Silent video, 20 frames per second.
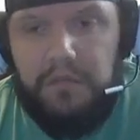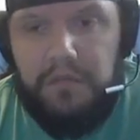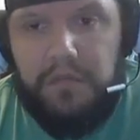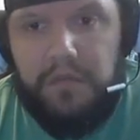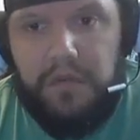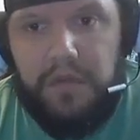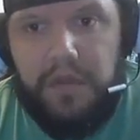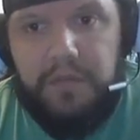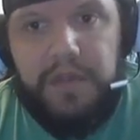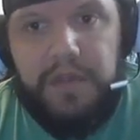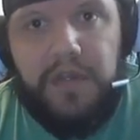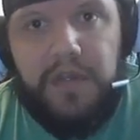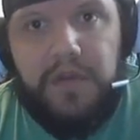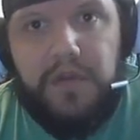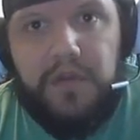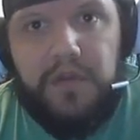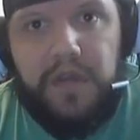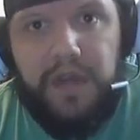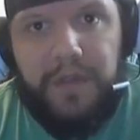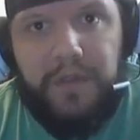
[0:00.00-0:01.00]
let me know in
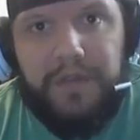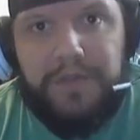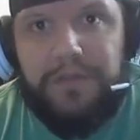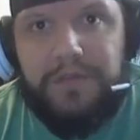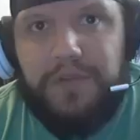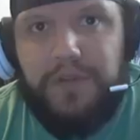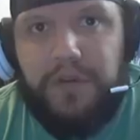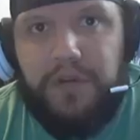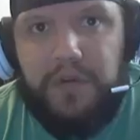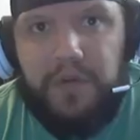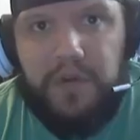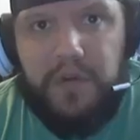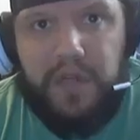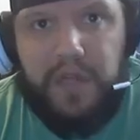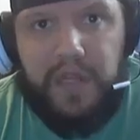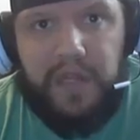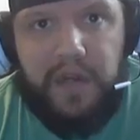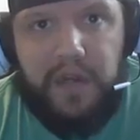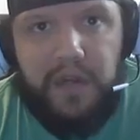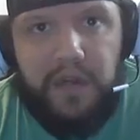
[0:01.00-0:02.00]
the comments below
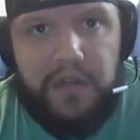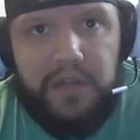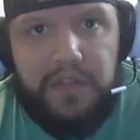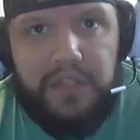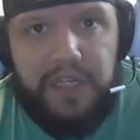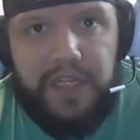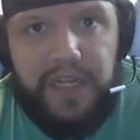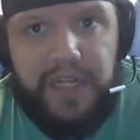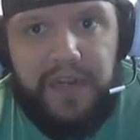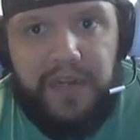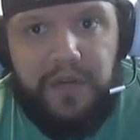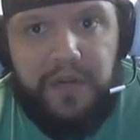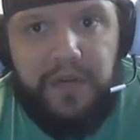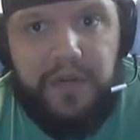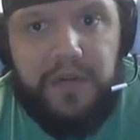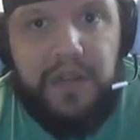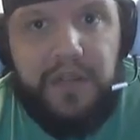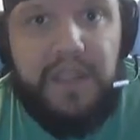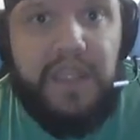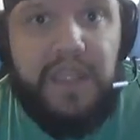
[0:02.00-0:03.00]
and I'll check it out.
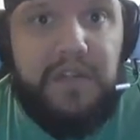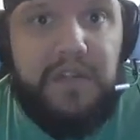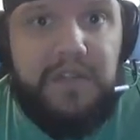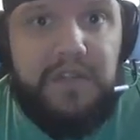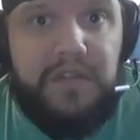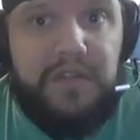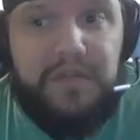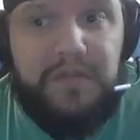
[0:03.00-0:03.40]
Thanks.